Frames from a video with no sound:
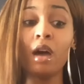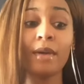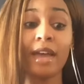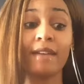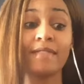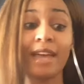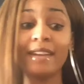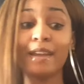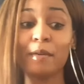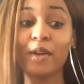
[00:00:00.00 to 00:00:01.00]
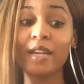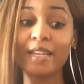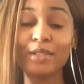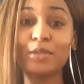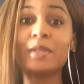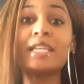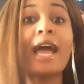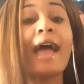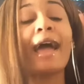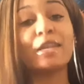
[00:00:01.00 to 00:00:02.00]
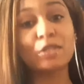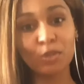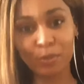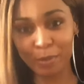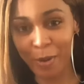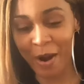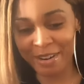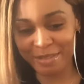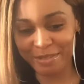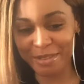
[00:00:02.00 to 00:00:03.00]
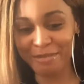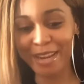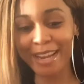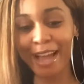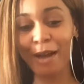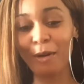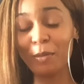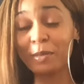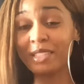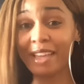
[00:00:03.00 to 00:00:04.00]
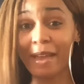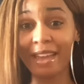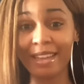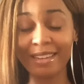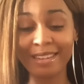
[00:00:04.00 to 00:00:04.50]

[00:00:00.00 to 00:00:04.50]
we have that now we're going to get into the actual part of the reading i hope that that